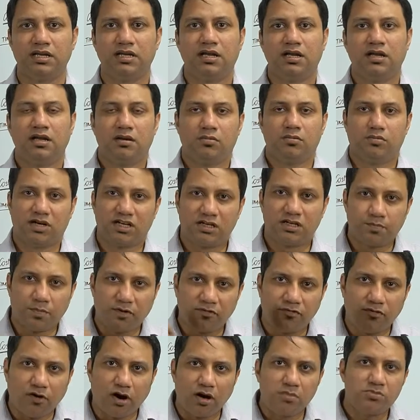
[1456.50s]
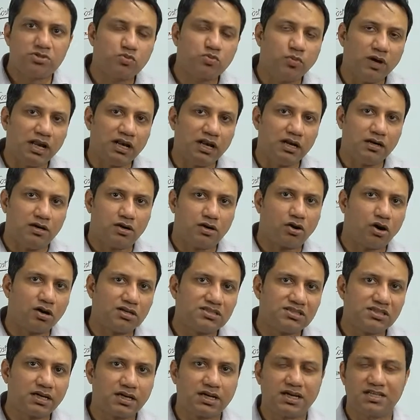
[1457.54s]
But it performs well, draws
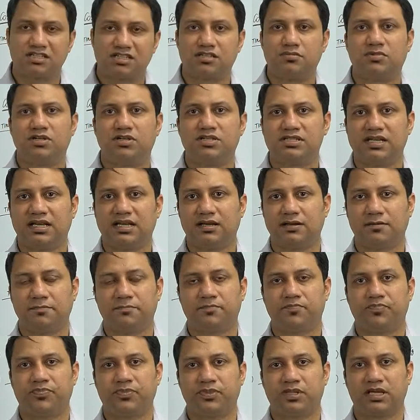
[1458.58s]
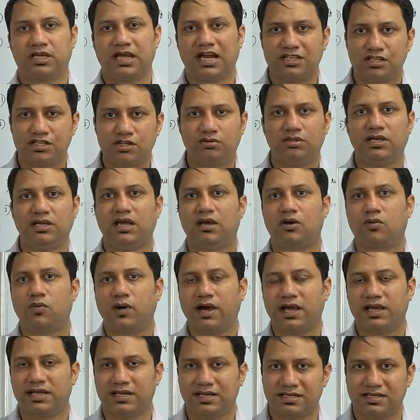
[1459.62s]
the customers in, gets you the
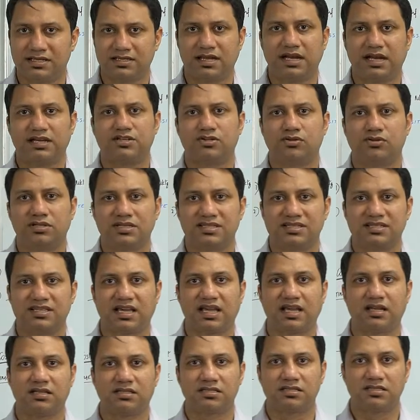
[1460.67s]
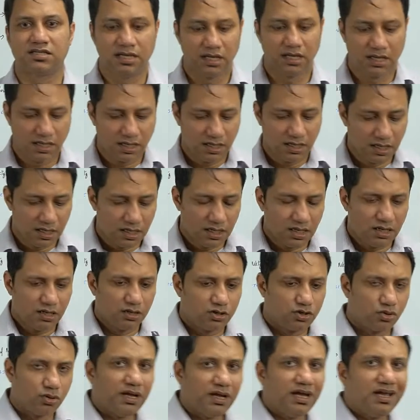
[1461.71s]
inquiries, gets you the sales.
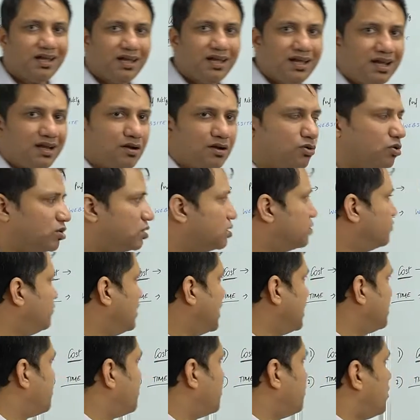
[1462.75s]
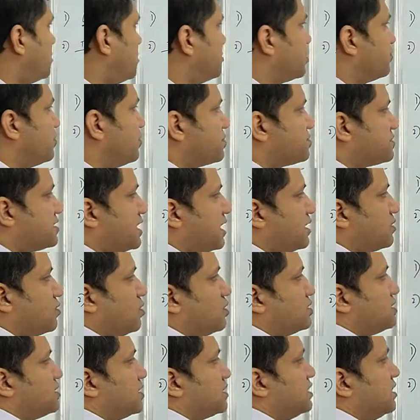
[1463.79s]
Today, a good, well-performing website
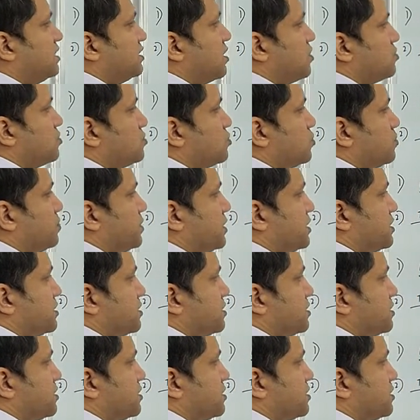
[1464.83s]
costs 60,000 rupees.